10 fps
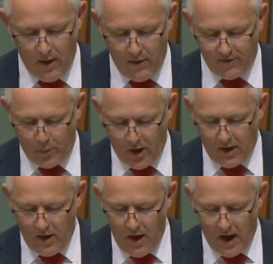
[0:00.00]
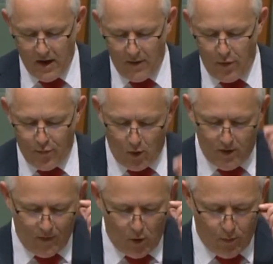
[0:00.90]
Speaker, another 3
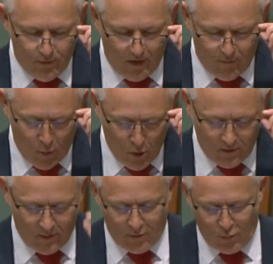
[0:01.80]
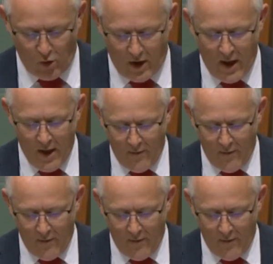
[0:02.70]
developers have committed to 3